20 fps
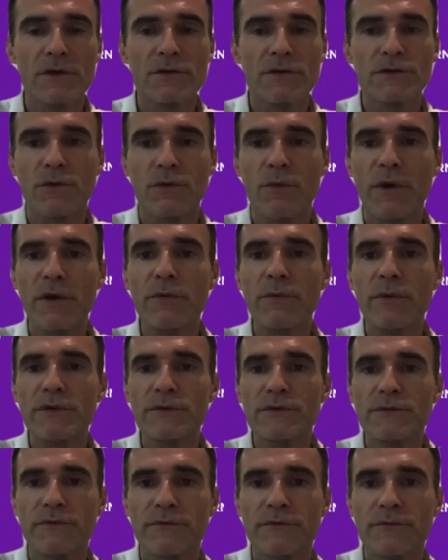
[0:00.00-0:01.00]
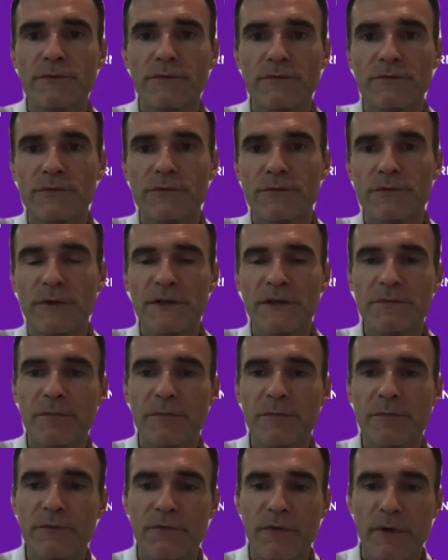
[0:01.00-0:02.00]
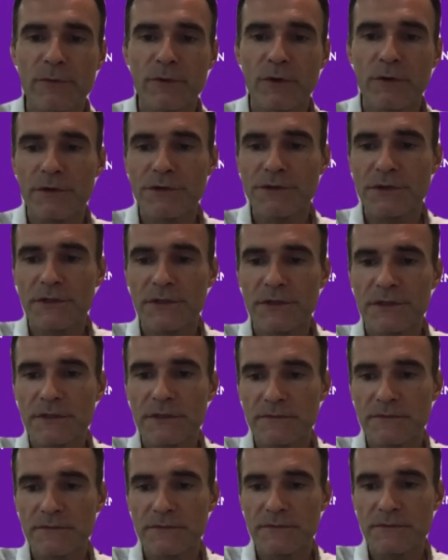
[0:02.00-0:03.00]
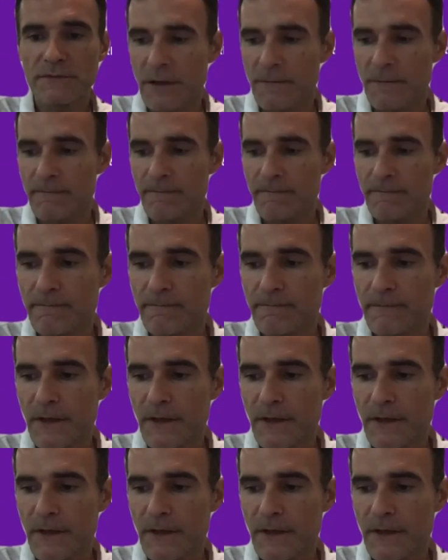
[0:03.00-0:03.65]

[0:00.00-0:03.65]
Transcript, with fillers: So one way to, to, to, ex to frame the question is, um,